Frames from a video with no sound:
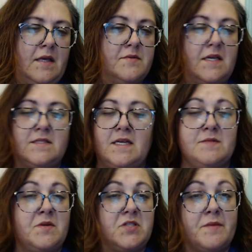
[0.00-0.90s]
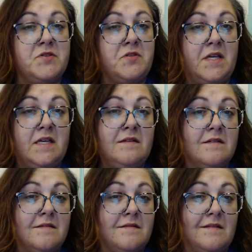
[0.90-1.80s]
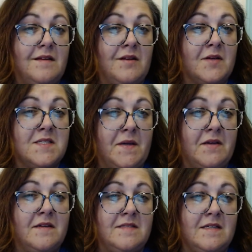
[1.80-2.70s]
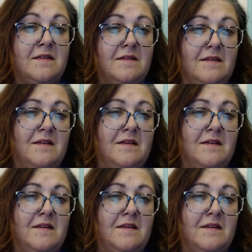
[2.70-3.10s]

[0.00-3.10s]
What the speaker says: He was like, "Take as much time as you need, experience it."